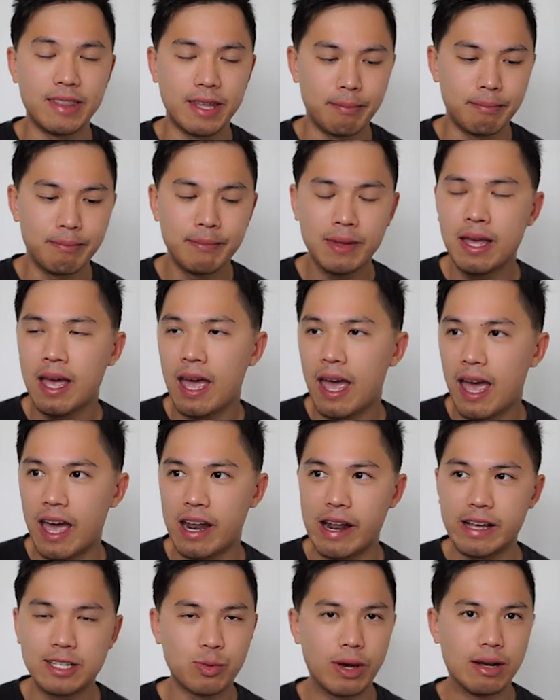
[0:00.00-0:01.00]
them.
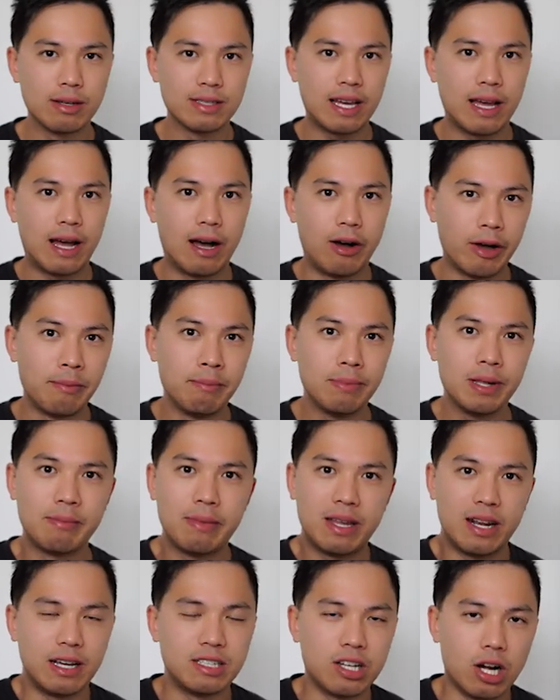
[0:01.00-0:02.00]
And as well as that, I'll
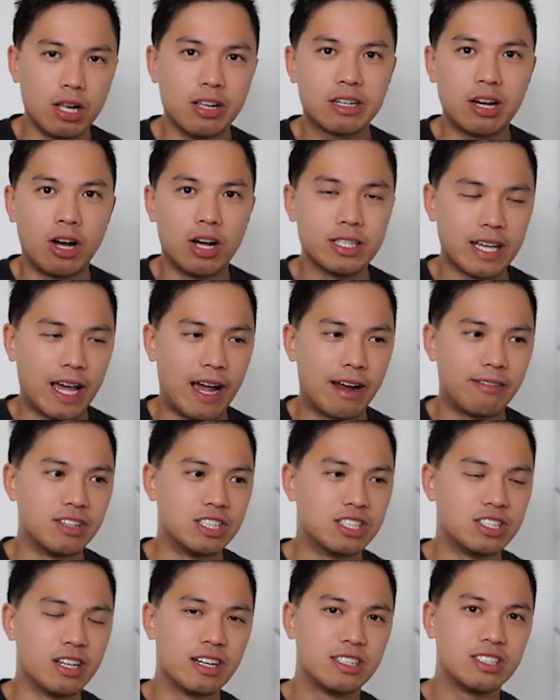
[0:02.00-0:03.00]
implement a dollar cost
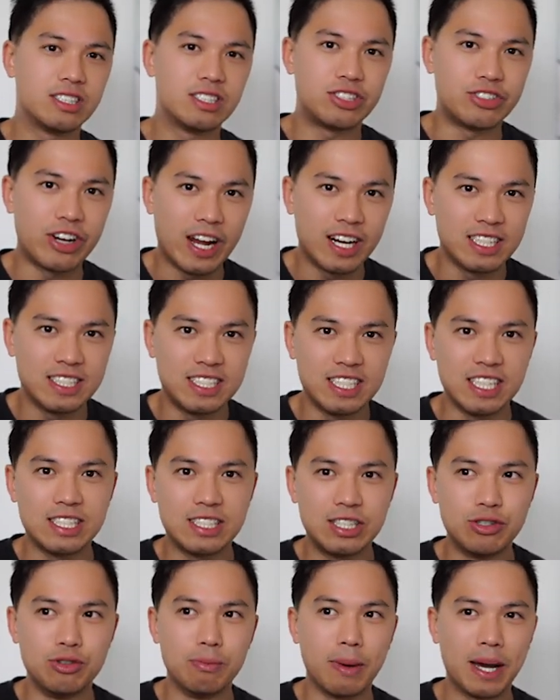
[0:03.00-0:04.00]
average strategy
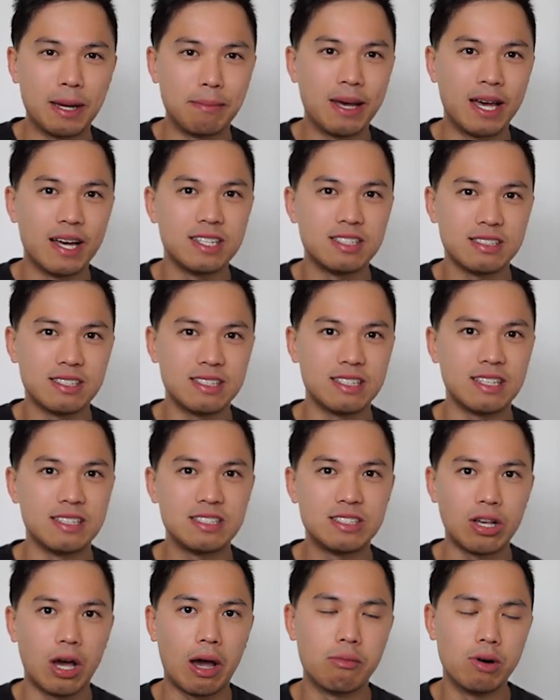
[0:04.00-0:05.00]
to my
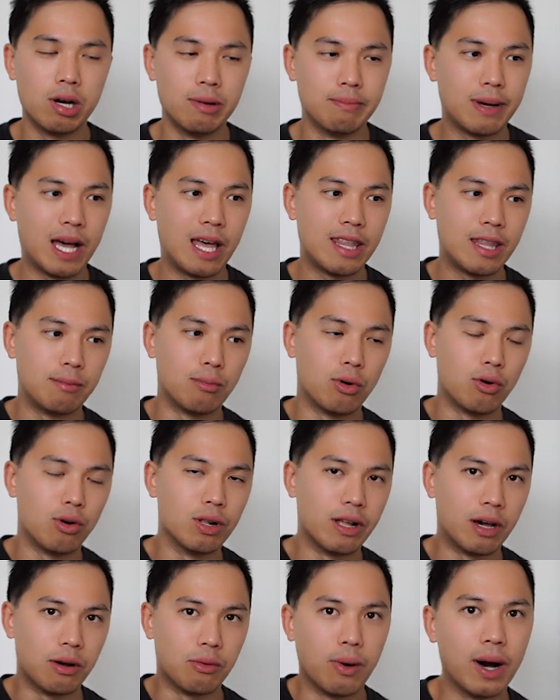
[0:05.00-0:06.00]
purchases. So I won't buy them
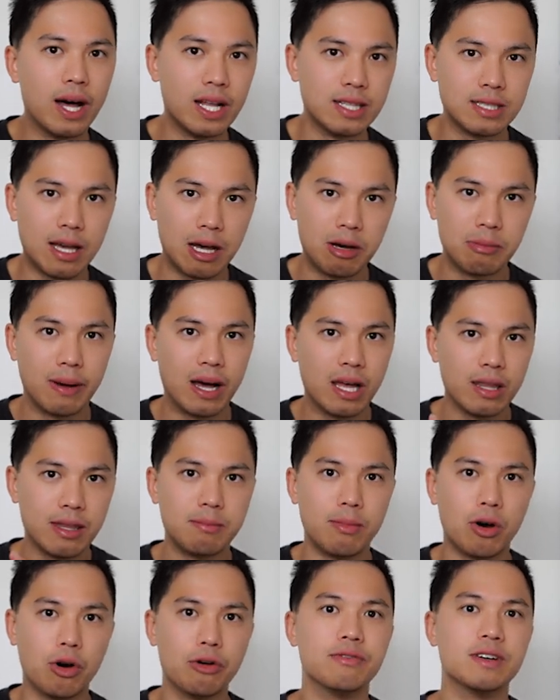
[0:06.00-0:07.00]
all at once. I'll buy
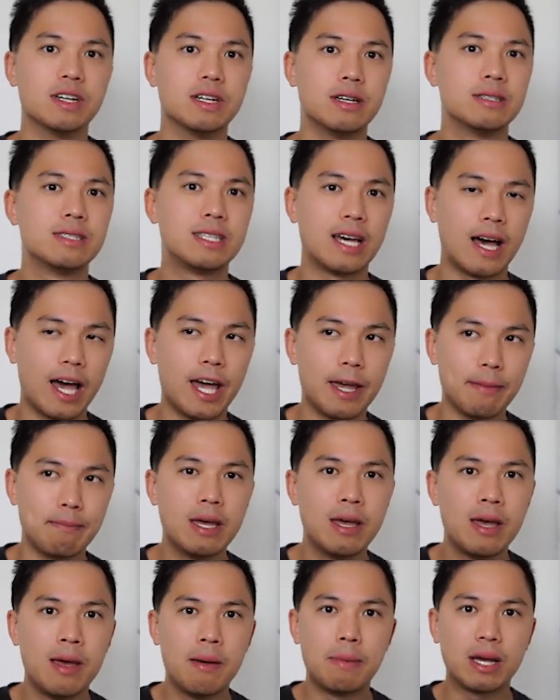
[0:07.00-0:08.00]
them over time
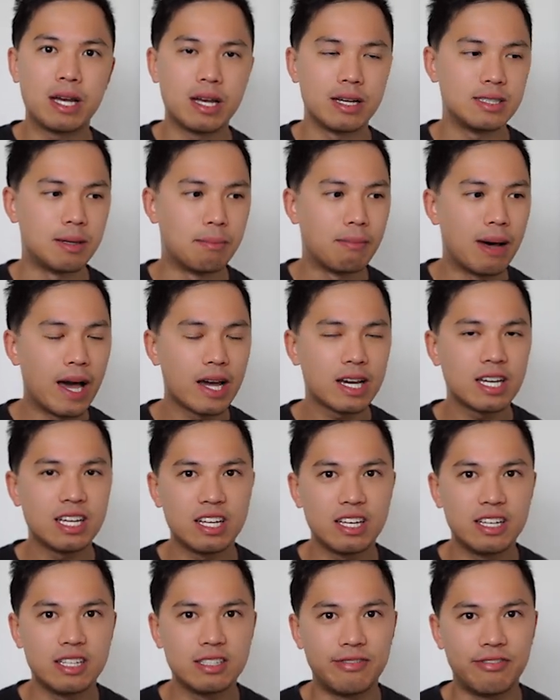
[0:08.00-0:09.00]
because the
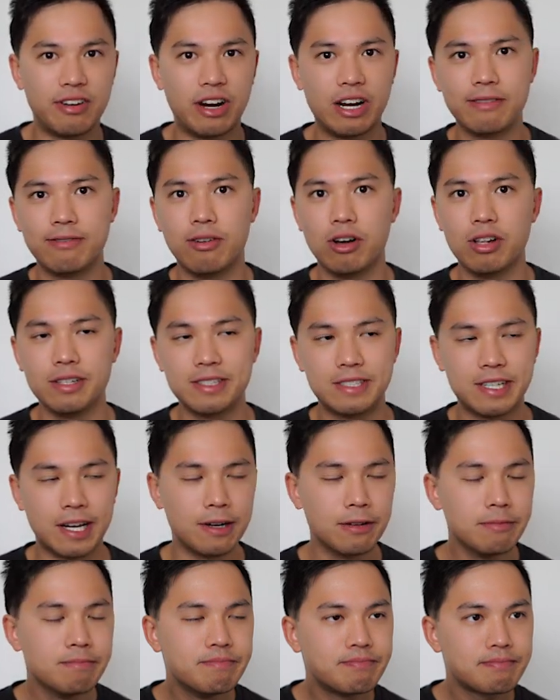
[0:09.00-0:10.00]
market is very
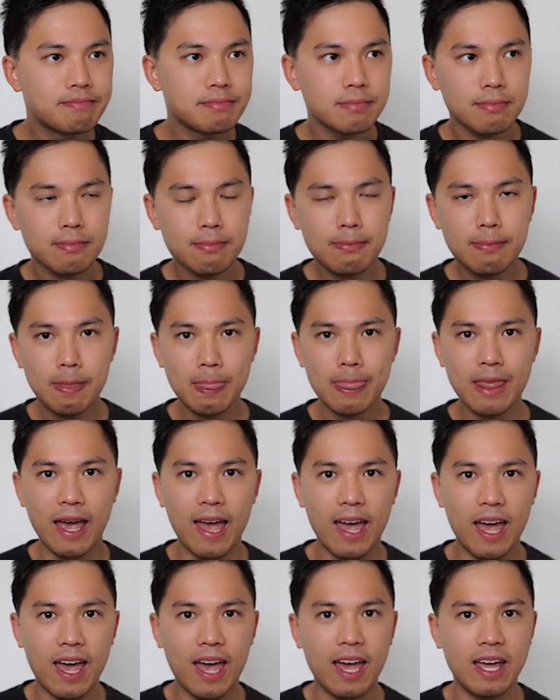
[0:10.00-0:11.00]
volatile.
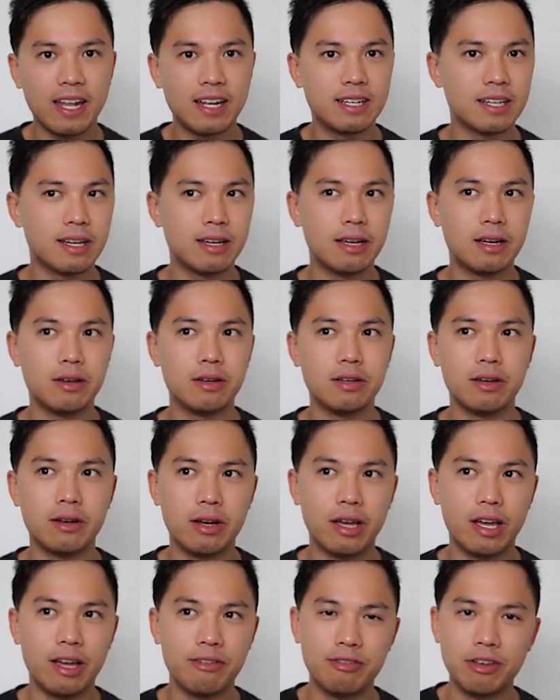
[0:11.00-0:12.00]
And
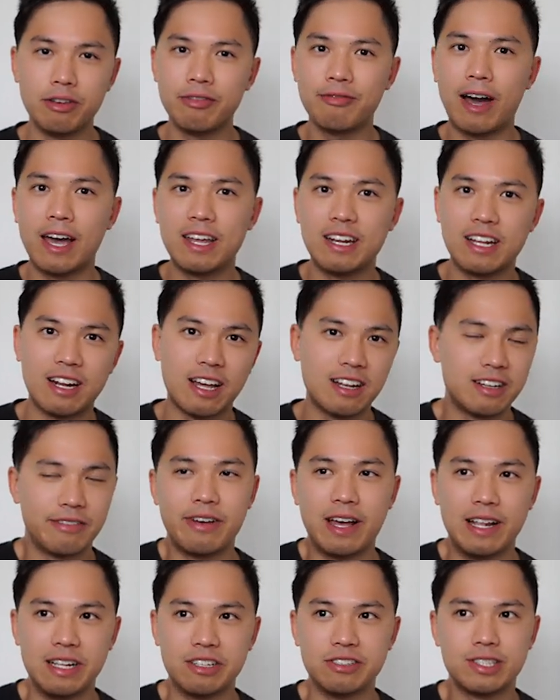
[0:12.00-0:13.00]
if you find an
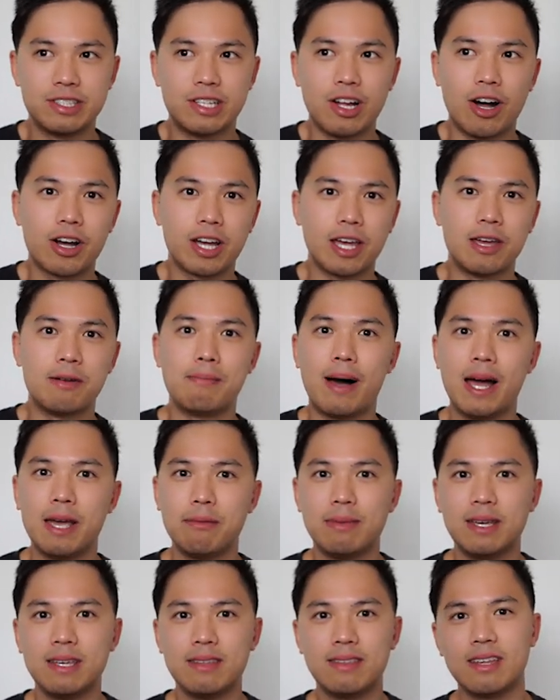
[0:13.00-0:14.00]
undervalued stock, it
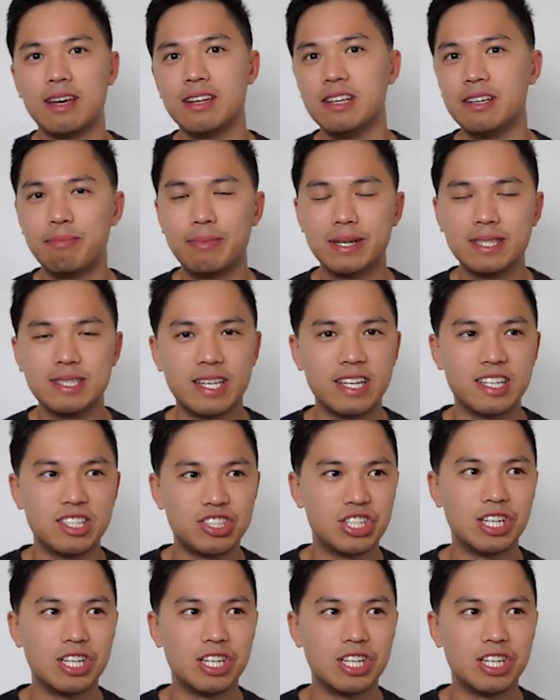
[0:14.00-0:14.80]
might be 30%